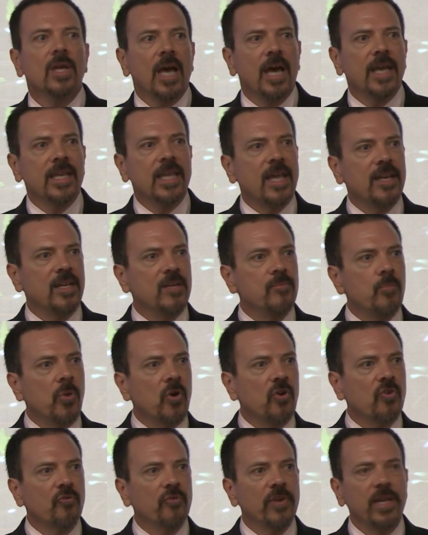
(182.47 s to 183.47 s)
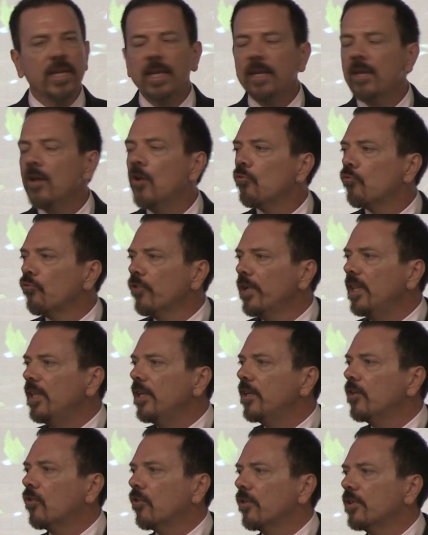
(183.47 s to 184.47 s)
Again, in book reading, really
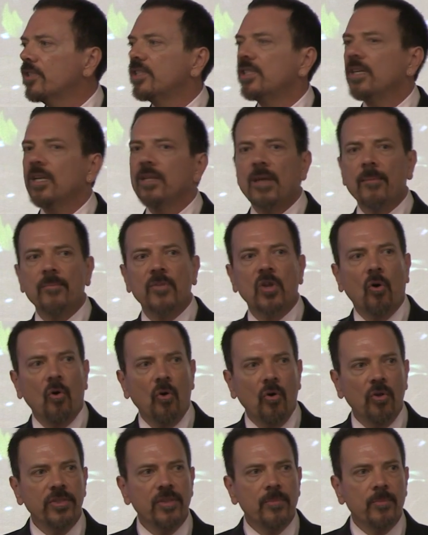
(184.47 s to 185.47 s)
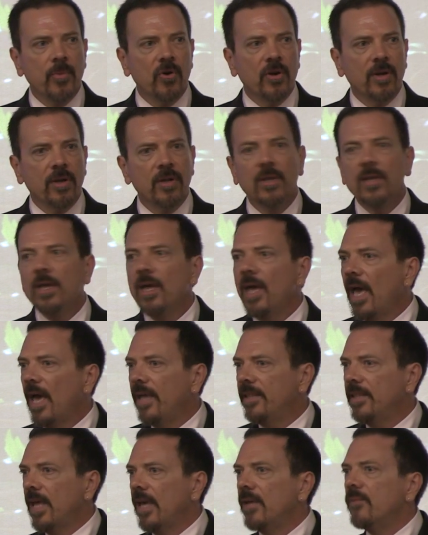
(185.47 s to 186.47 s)
encouraging them to hold the book
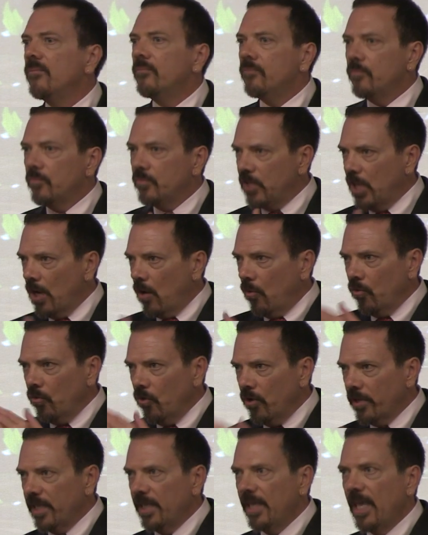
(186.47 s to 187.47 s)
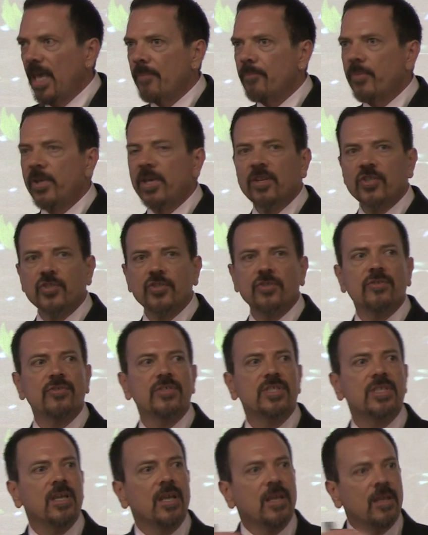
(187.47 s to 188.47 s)
and then, you know, looking at
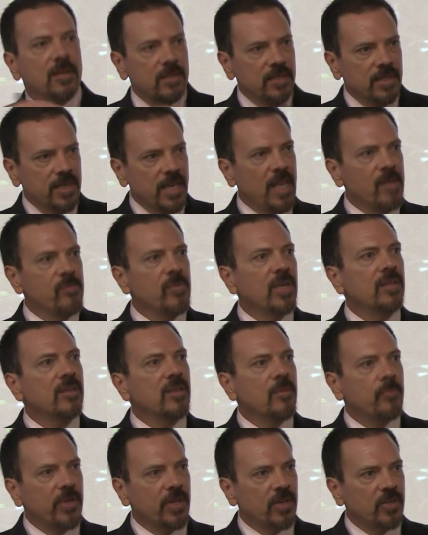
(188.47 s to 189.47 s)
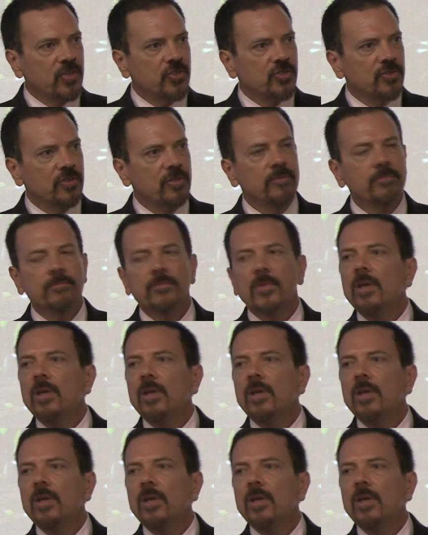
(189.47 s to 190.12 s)
pictures, naming the picture,